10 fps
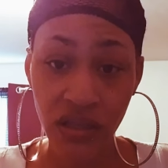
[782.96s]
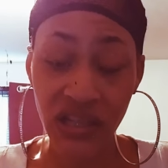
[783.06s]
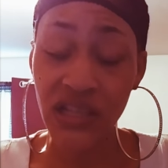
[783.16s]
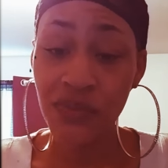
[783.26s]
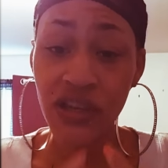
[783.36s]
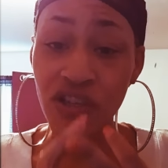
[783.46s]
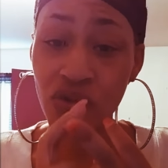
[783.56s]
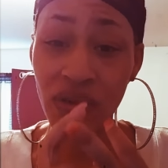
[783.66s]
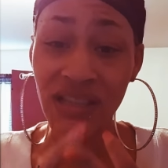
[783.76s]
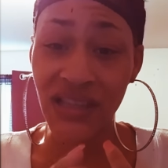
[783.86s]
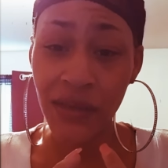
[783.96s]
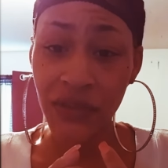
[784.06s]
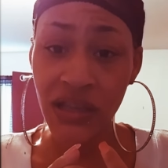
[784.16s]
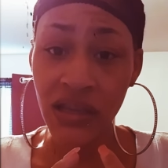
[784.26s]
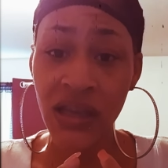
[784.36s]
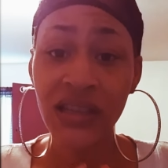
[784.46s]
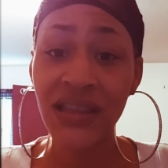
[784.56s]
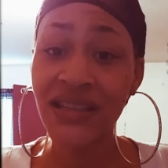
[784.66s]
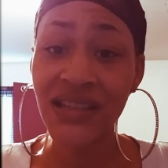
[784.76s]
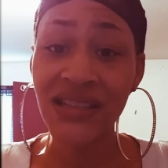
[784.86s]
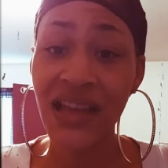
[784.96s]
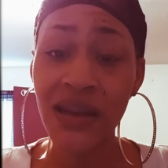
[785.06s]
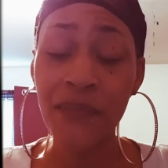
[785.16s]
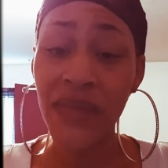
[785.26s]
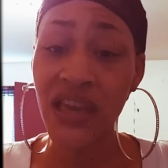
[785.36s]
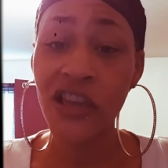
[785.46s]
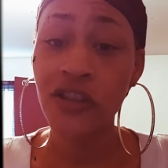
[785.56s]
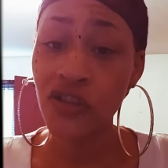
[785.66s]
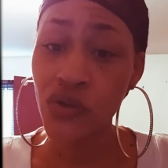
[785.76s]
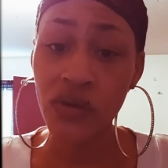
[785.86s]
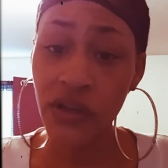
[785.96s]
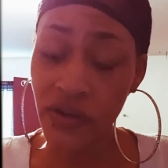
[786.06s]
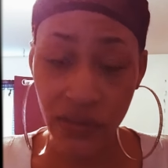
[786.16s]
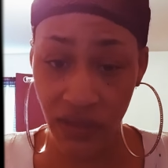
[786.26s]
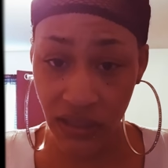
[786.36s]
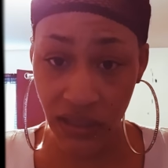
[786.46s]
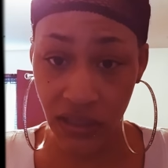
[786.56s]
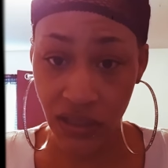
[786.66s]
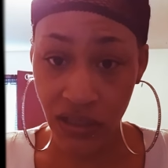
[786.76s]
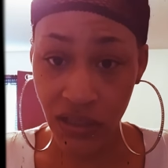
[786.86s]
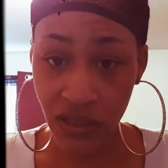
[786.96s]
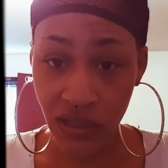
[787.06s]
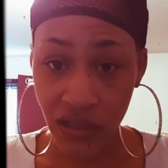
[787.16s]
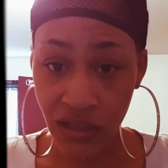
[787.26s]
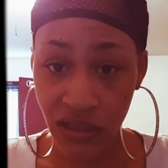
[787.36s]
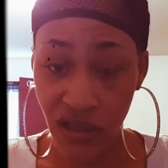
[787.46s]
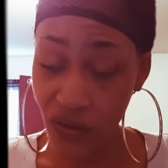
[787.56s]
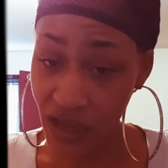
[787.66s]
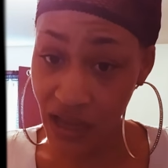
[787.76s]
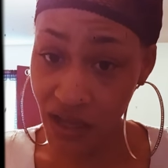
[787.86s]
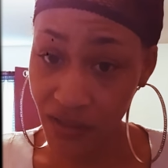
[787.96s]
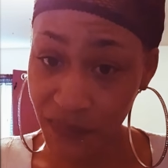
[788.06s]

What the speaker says: Just because you accept it, that does not mean you agree with it. Okay?